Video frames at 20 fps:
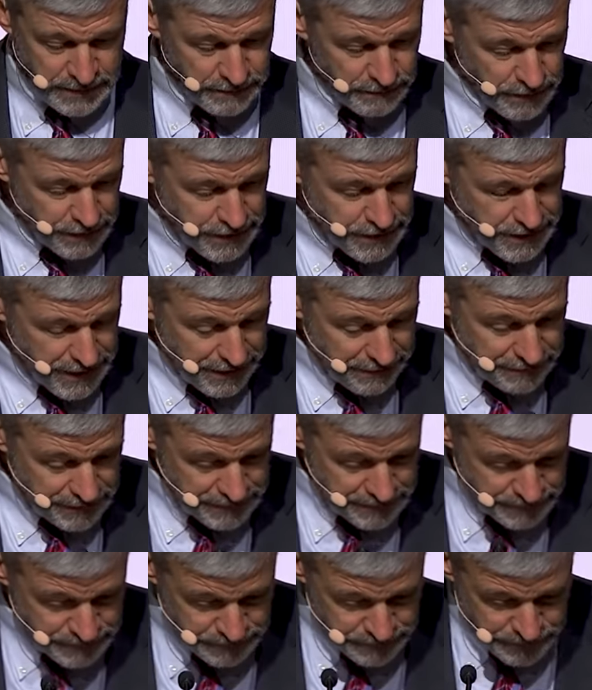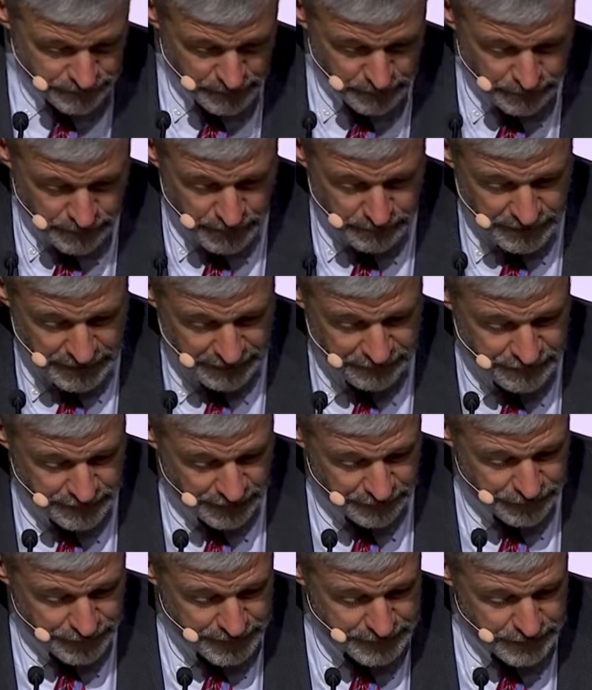Verse 7 But have
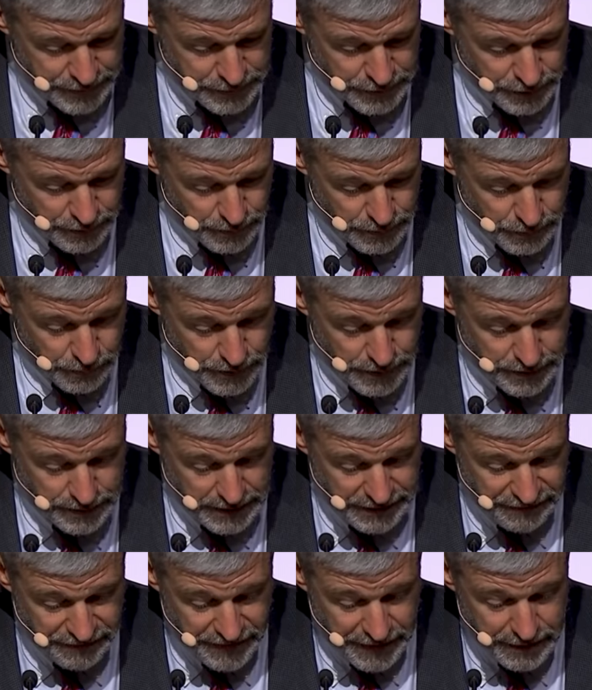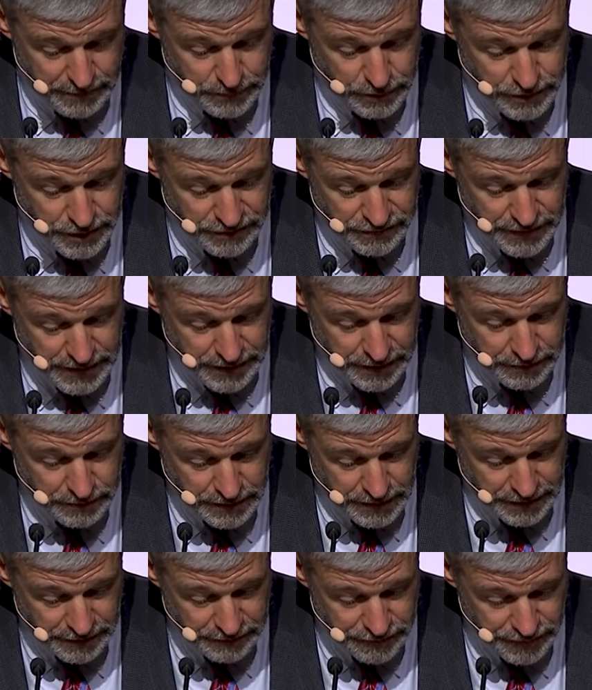nothing to do with worldly fables, fit
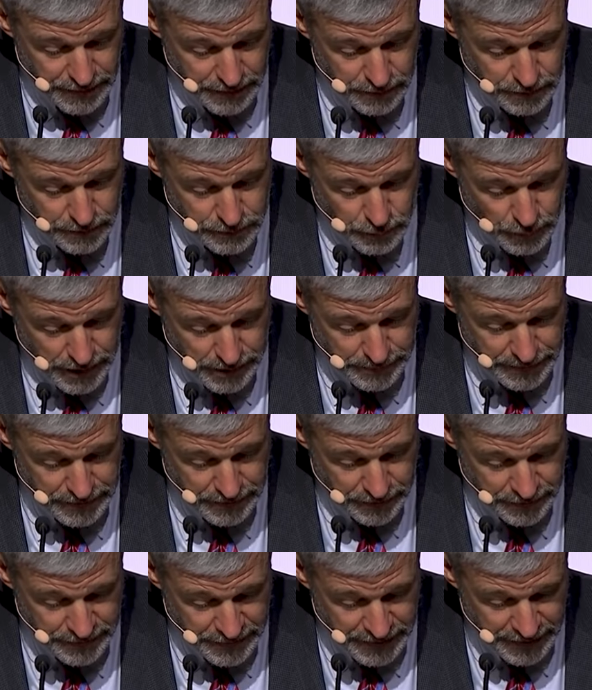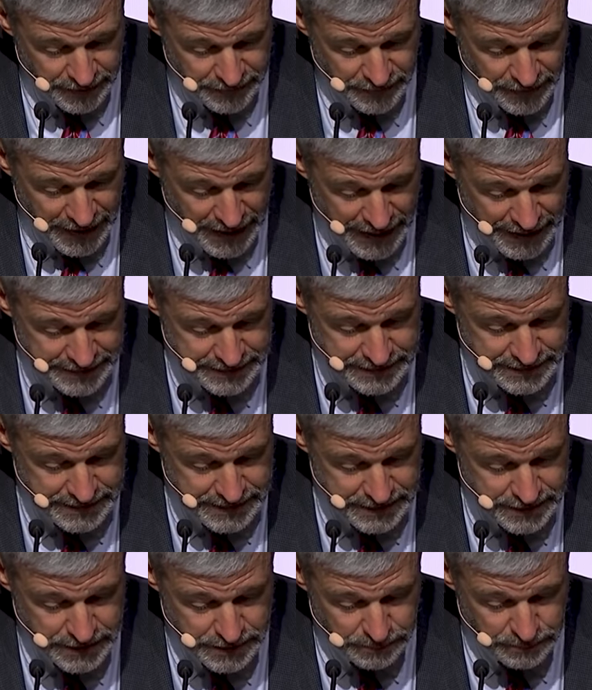only for old women. On the other hand,
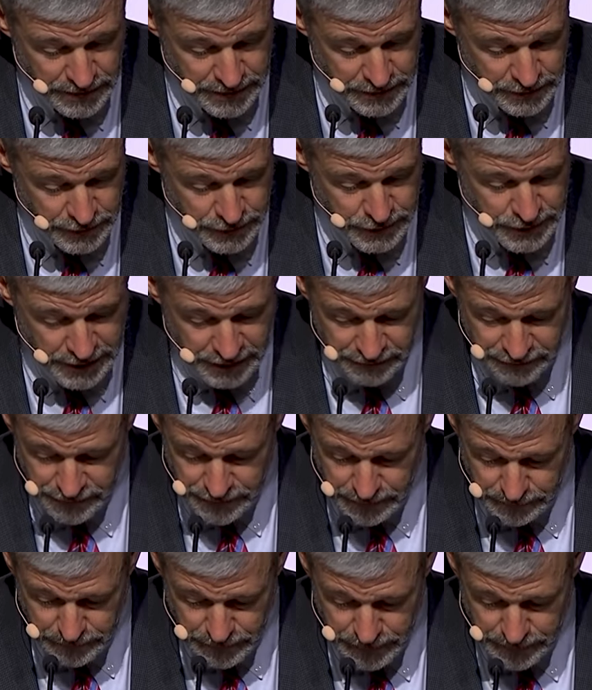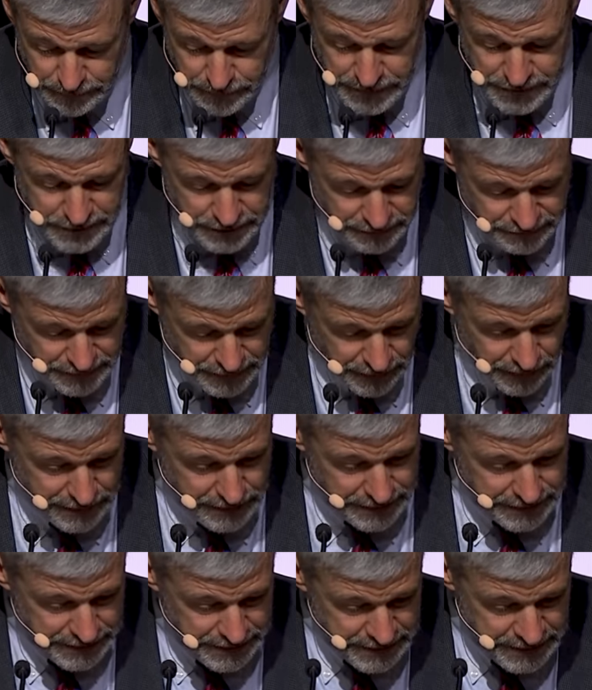discipline yourself for the purpose of
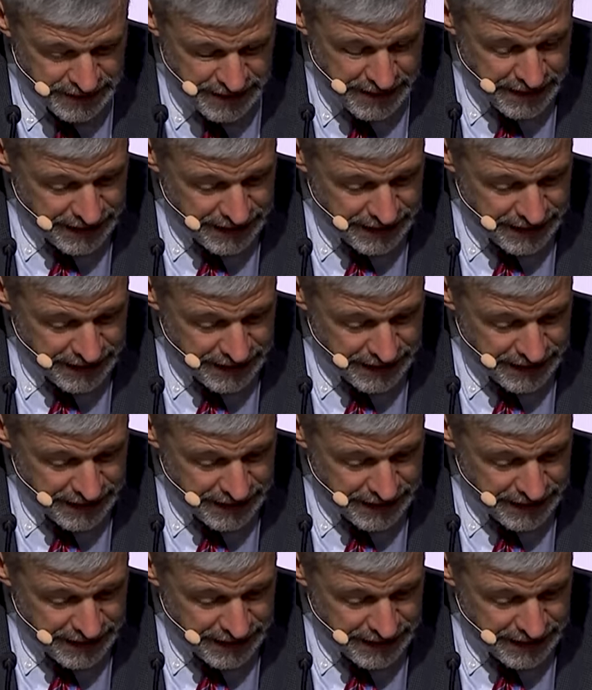godliness.